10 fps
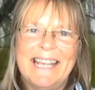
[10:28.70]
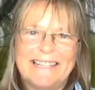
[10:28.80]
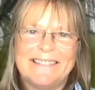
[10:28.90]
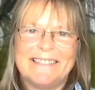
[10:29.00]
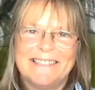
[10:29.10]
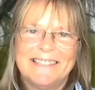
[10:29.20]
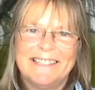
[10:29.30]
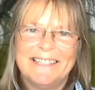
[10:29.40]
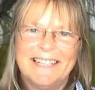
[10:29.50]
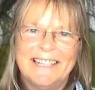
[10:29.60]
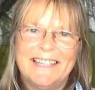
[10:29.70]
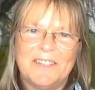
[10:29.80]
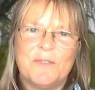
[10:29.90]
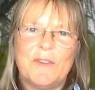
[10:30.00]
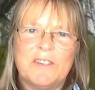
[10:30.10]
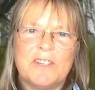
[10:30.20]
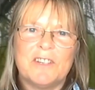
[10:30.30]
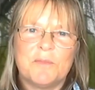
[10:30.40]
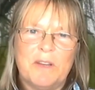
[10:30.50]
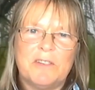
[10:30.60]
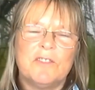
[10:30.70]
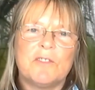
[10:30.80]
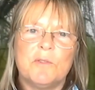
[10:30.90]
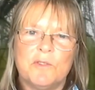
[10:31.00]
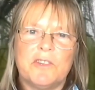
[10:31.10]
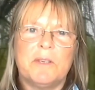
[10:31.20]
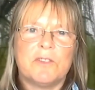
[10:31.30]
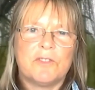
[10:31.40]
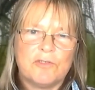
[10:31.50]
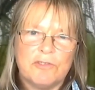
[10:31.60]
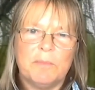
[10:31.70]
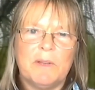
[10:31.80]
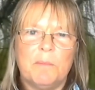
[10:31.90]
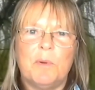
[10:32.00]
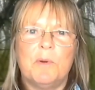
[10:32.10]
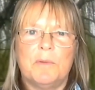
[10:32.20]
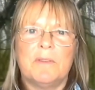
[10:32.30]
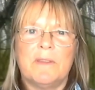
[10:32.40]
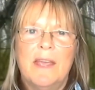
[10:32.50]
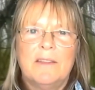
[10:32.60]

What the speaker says: Yes. Yes, facial expressions are also extremely important.